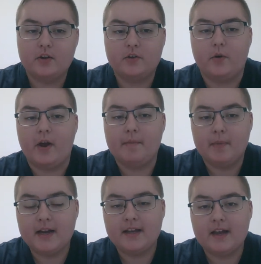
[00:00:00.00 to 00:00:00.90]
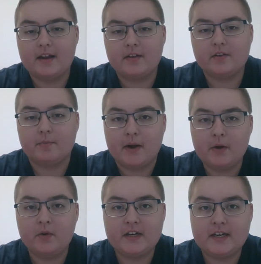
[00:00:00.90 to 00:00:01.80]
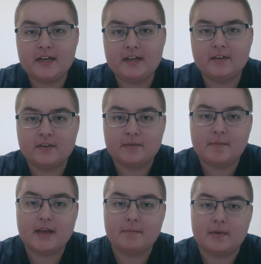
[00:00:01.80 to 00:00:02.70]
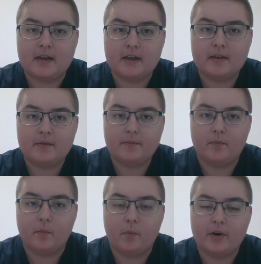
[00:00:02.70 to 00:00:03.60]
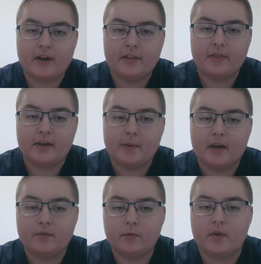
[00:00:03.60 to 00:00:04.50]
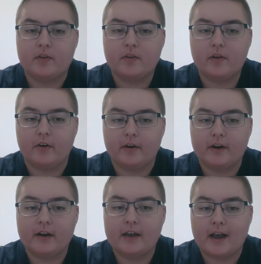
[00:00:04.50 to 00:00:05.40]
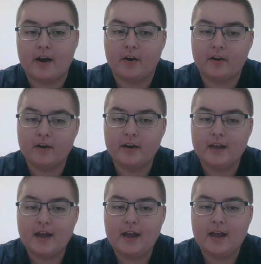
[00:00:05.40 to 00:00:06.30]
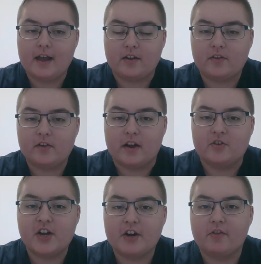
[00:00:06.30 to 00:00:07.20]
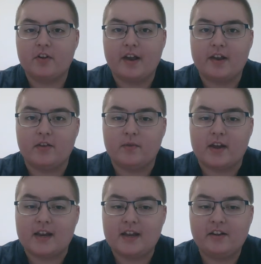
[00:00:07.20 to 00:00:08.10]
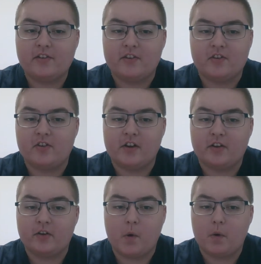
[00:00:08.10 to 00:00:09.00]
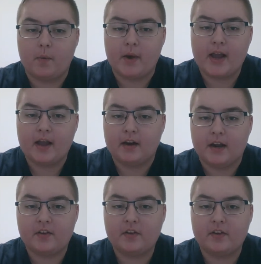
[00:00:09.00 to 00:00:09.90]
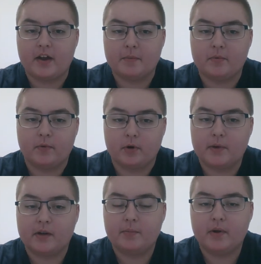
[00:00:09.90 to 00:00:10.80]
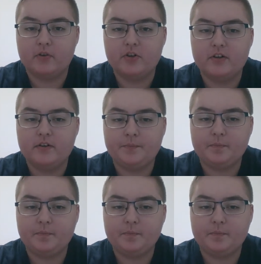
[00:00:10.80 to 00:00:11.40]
So in my case, my OCD doesn't make me worry that my loved ones are gonna get hurt. It's a general sense of unease that just doesn't go away unless I perform a compulsion.